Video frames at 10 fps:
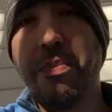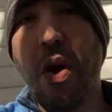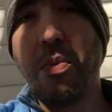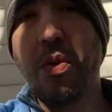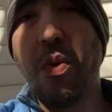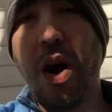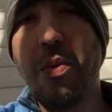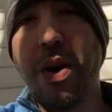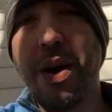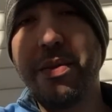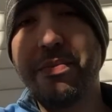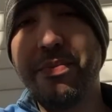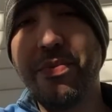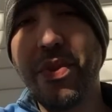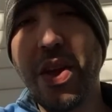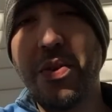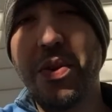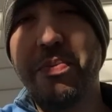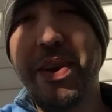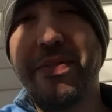Barbara Wawa
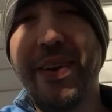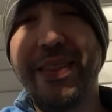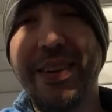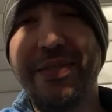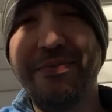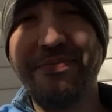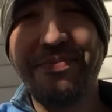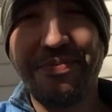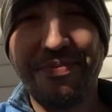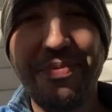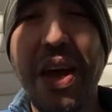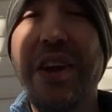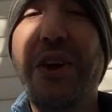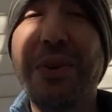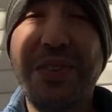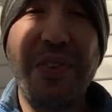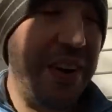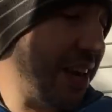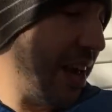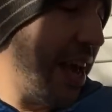would be offended. You know what's
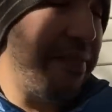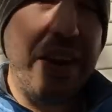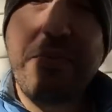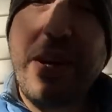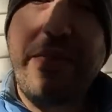funny? If any